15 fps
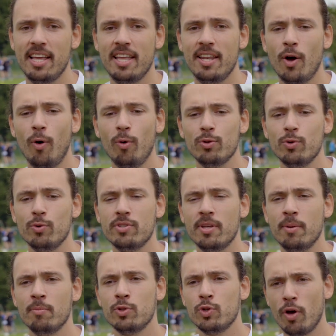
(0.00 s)
and also
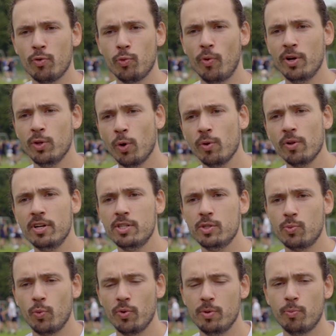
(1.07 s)
some software knowledge
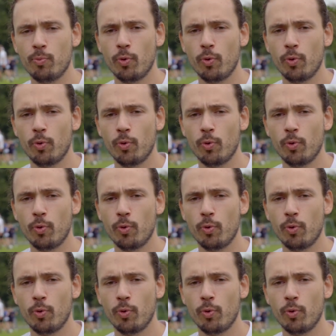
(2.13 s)
with